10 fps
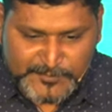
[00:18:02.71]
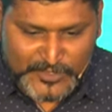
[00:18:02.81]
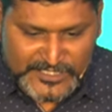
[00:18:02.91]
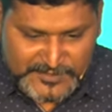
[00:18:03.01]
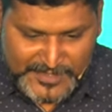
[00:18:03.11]
both
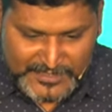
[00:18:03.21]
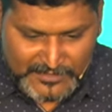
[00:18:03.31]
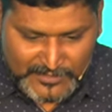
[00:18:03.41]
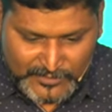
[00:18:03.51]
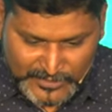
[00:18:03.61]
these
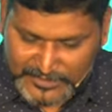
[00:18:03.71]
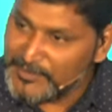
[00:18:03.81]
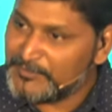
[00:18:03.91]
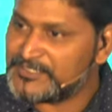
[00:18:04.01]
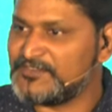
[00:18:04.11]
policemen
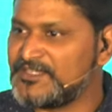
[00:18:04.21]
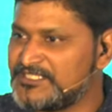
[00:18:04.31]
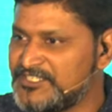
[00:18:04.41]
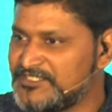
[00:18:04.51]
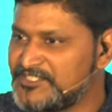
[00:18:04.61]
were the members
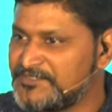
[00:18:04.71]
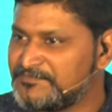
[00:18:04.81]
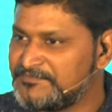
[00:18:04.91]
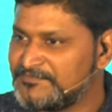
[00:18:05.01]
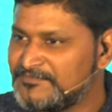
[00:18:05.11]
of that
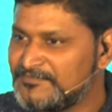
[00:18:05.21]
church.